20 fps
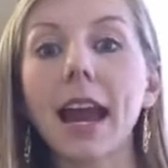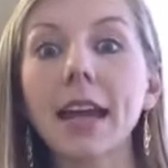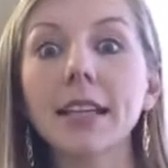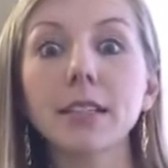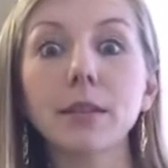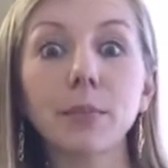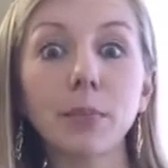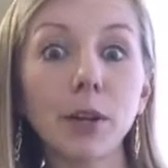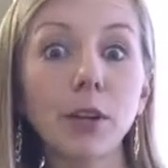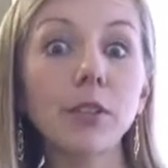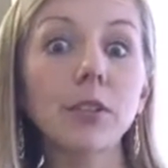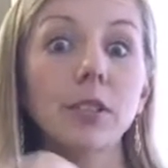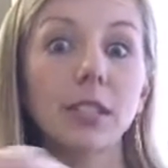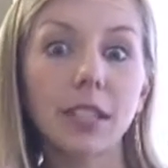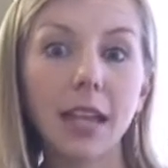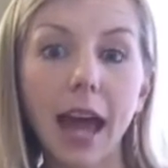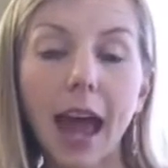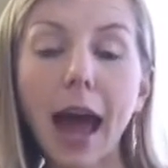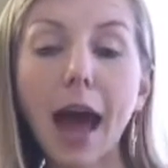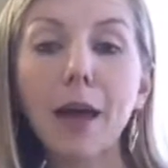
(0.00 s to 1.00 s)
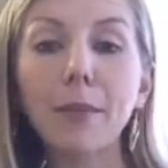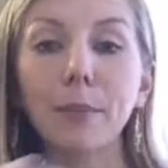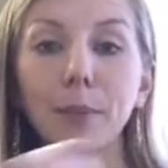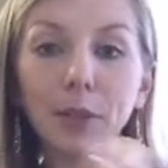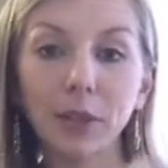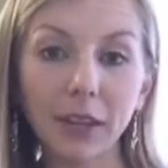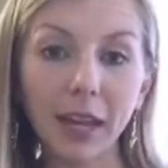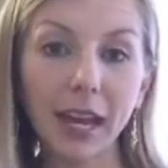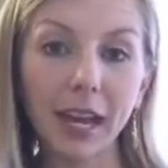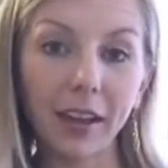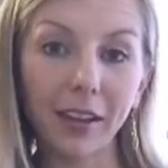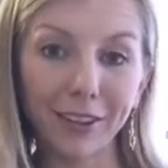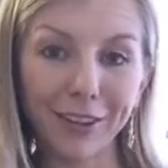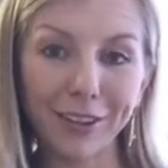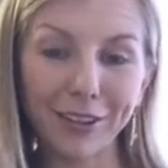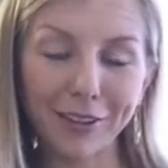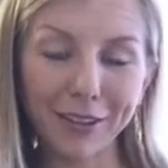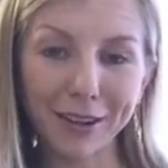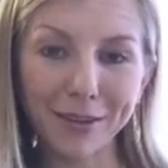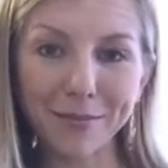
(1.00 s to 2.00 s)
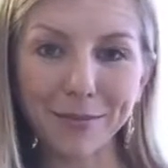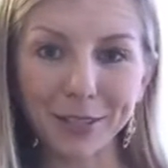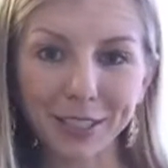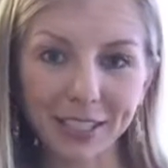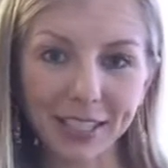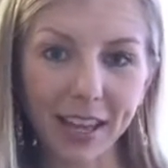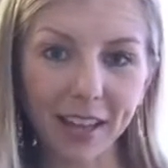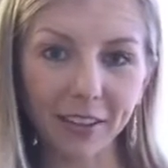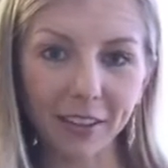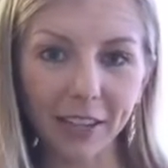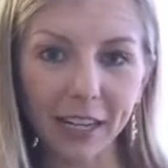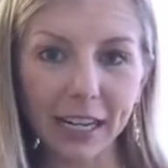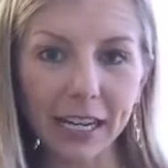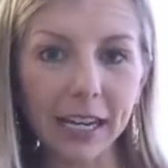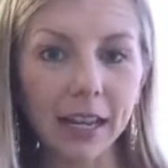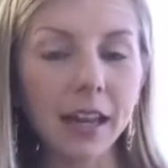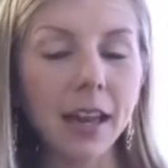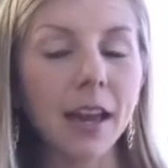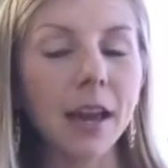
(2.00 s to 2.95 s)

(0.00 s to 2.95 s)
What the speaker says: as opposed to apple, kale, cucumber, celery,